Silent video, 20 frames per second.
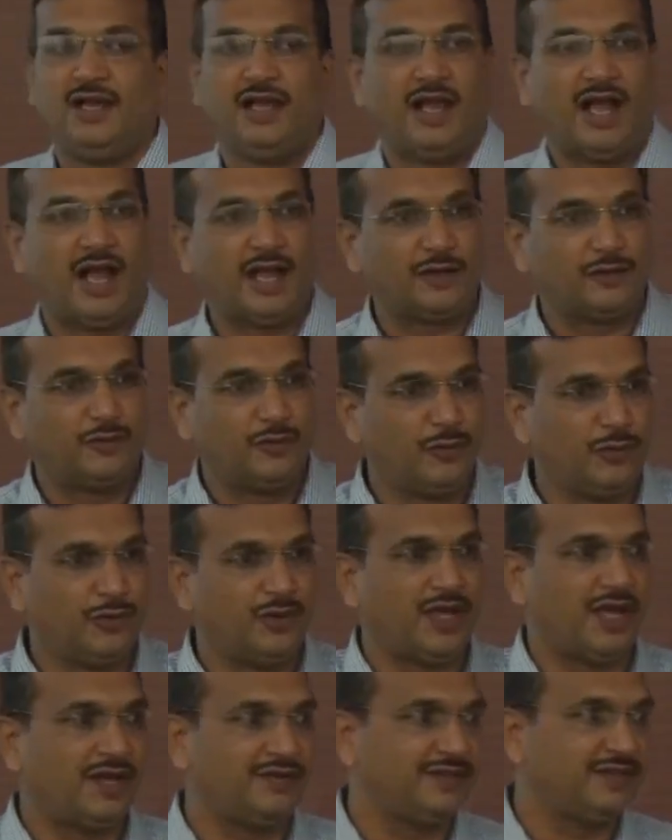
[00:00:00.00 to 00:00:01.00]
And who
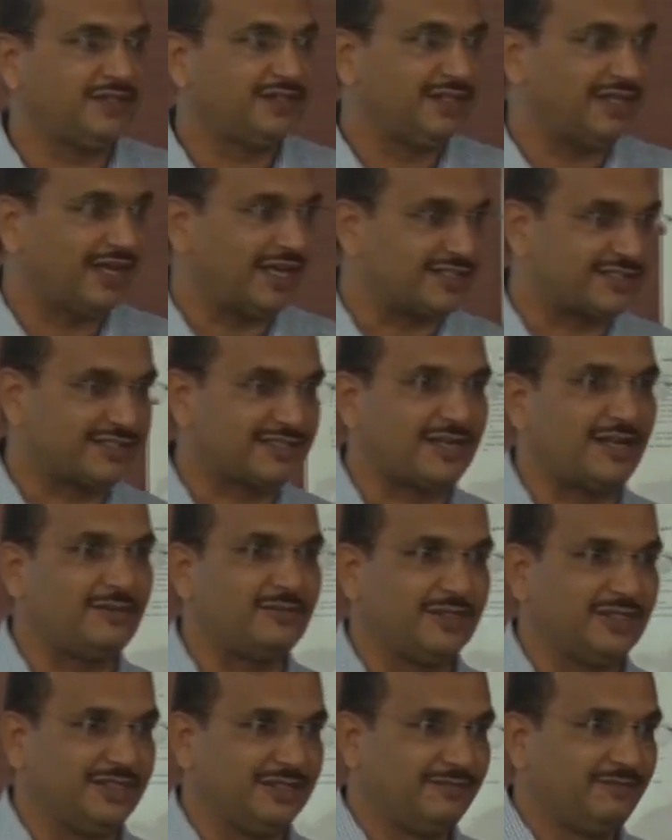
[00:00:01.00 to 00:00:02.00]
having extra
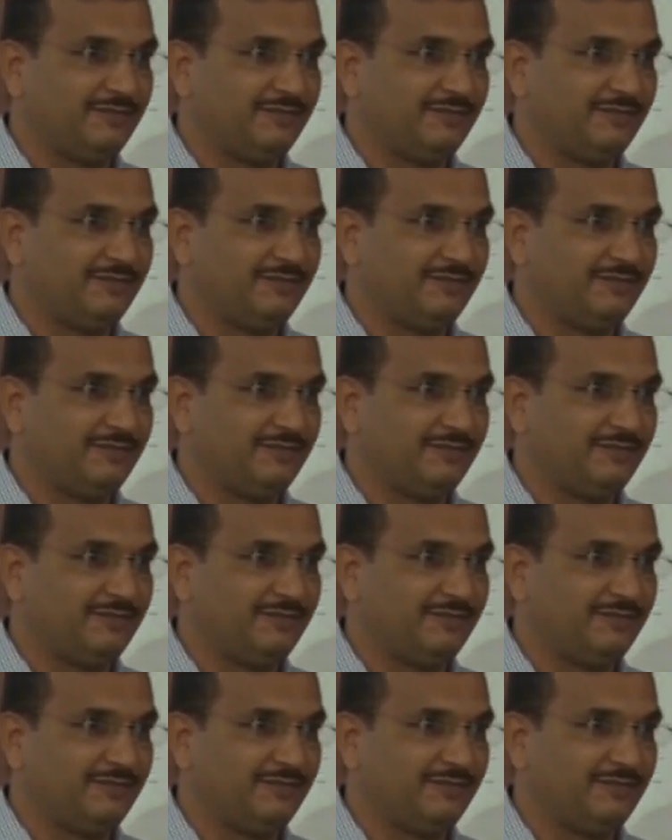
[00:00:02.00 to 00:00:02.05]
money,